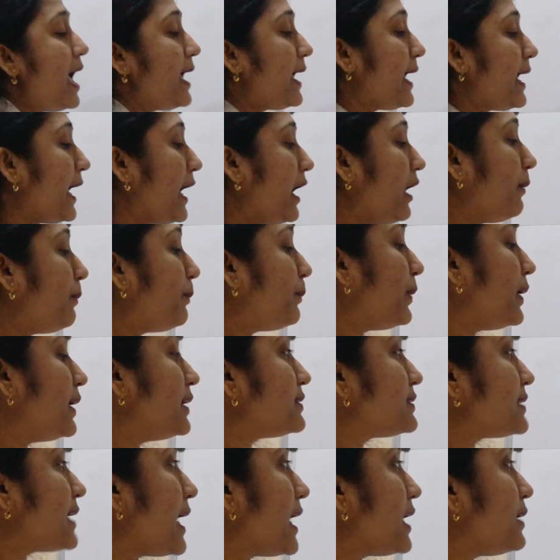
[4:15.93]
a
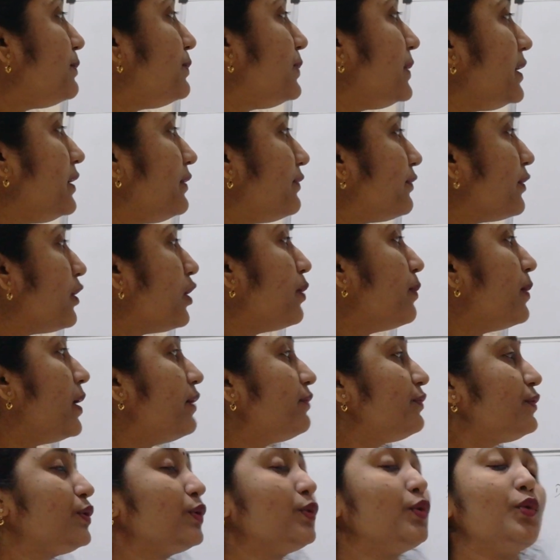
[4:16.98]
plus ib form
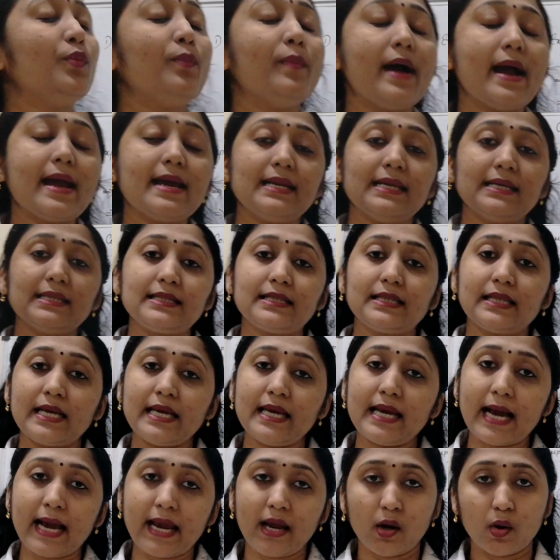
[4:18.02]
of two minus
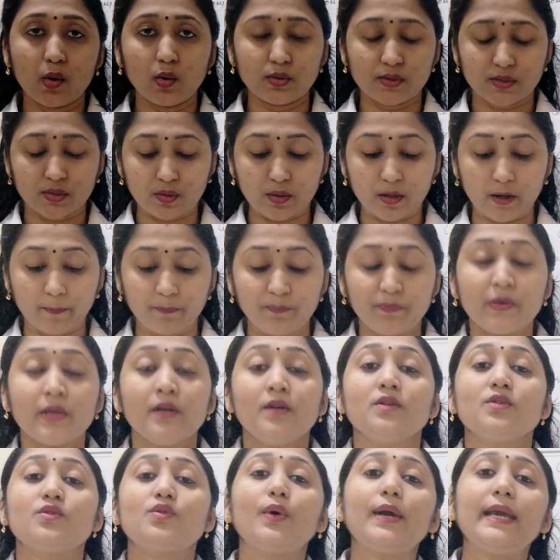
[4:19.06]
three i whole square.
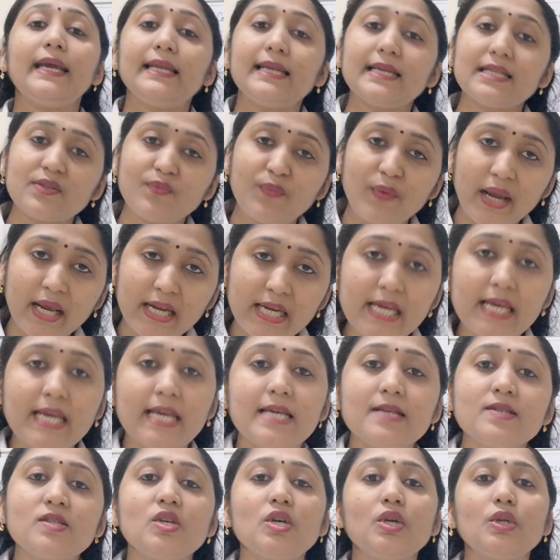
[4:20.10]
So it is very
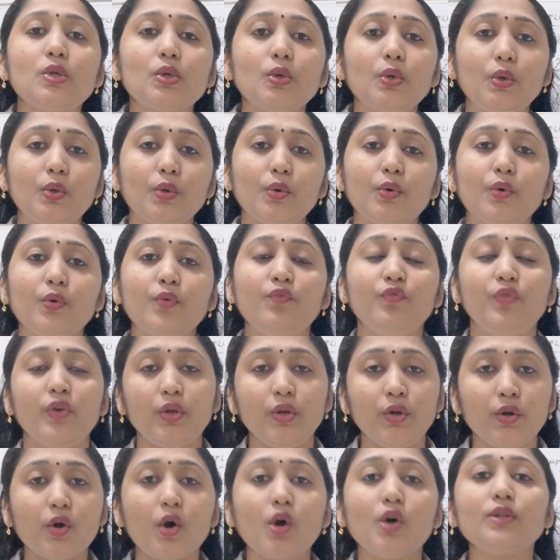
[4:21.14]
easy to do. We
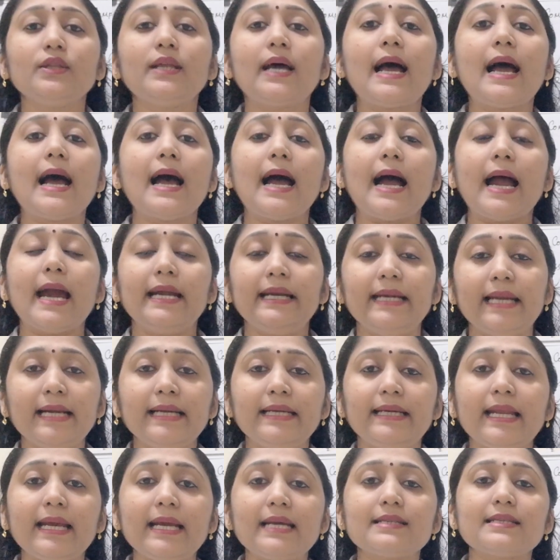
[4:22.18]
know the
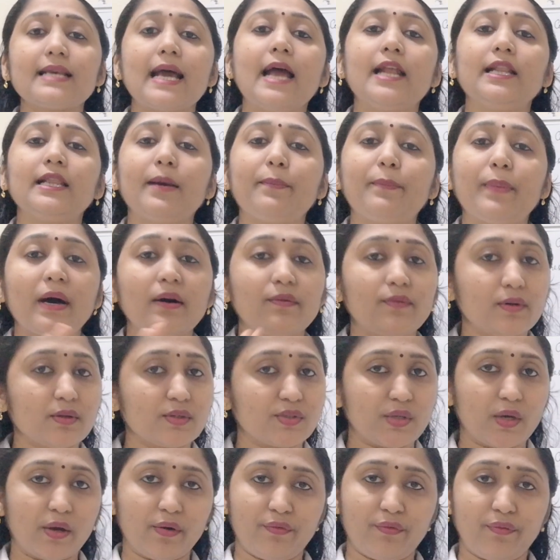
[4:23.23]
identities and the
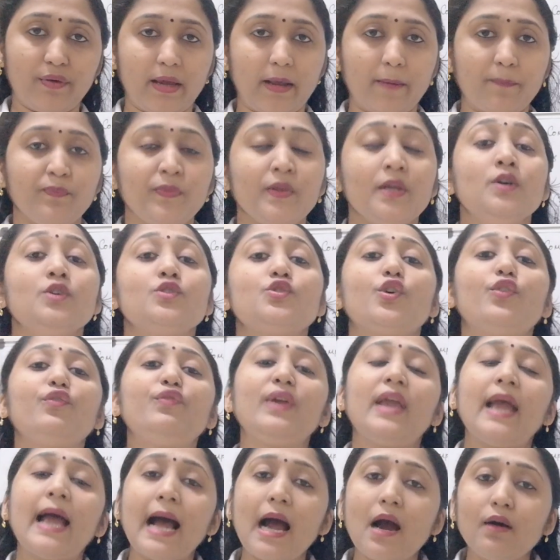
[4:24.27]
powers of I. So
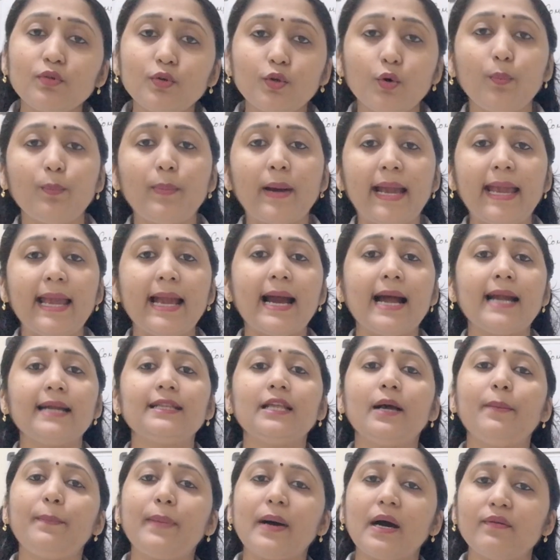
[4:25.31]
we have to by heart
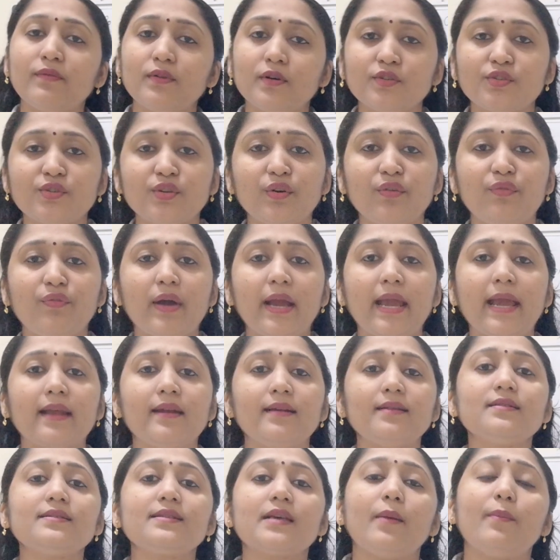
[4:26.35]
the powers of I
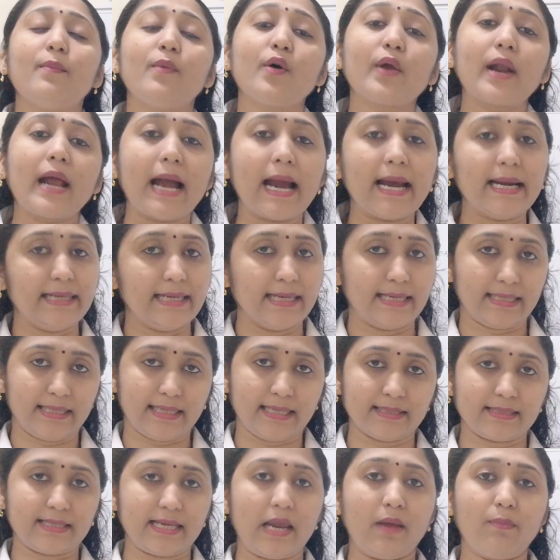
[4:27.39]
and some more
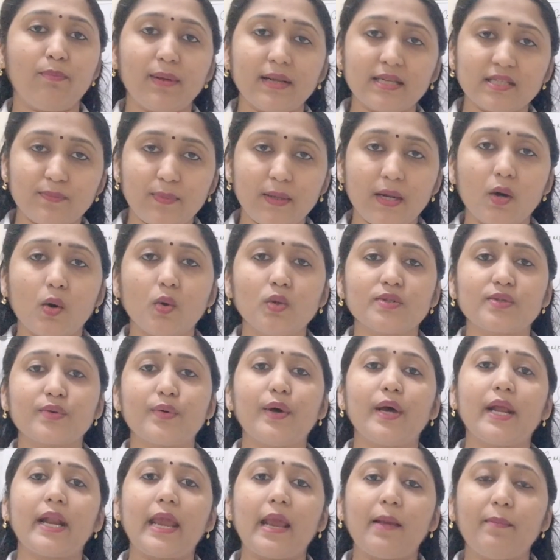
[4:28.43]
identities. A plus b whole
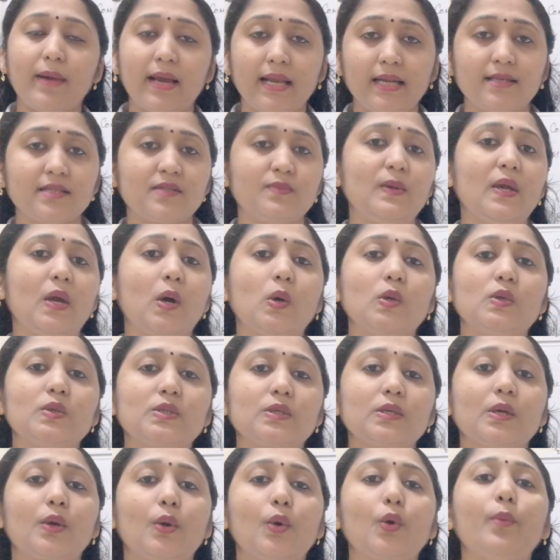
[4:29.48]
square, a minus b whole
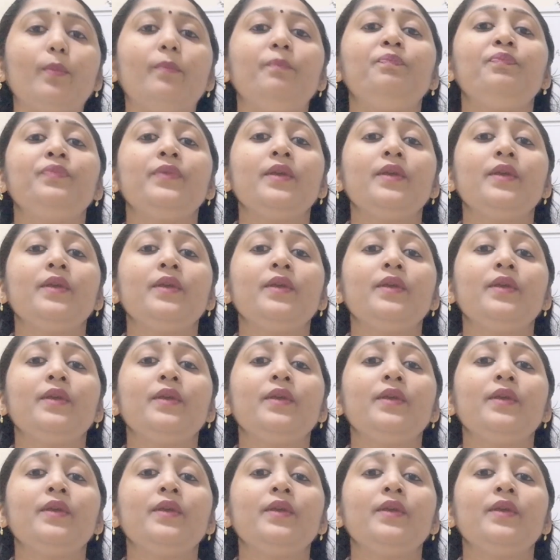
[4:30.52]
cube,